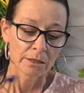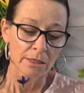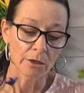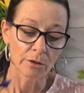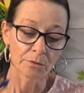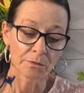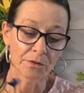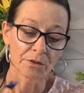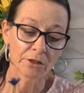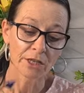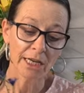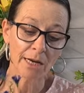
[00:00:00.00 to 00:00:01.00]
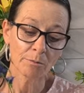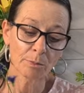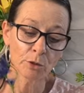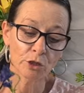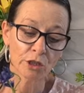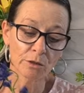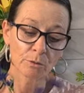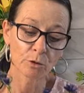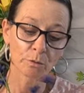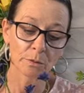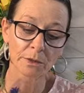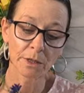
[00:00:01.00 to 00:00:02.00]
So you can push them
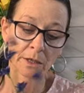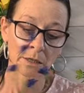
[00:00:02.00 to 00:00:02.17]
up